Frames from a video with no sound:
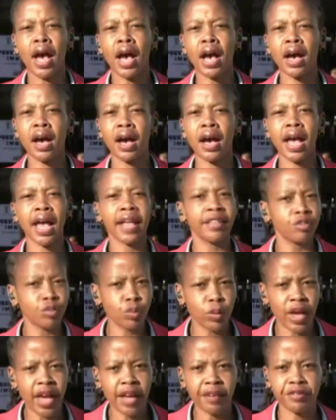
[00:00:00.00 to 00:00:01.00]
as
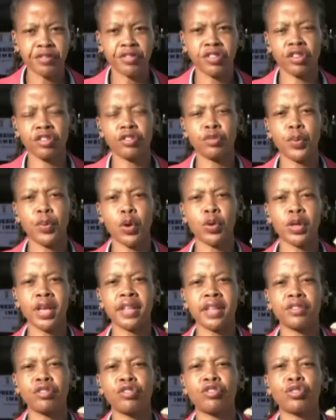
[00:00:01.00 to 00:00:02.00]
we have just
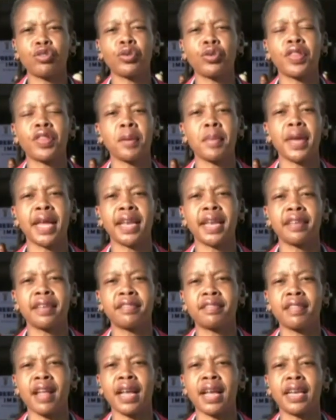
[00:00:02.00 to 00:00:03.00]
spoken to the
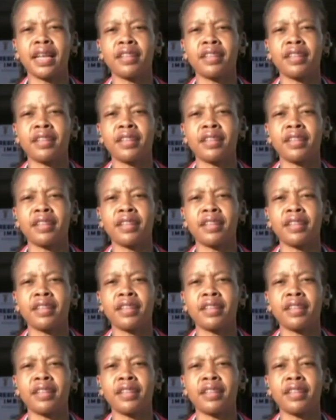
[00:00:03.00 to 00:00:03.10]
Minister,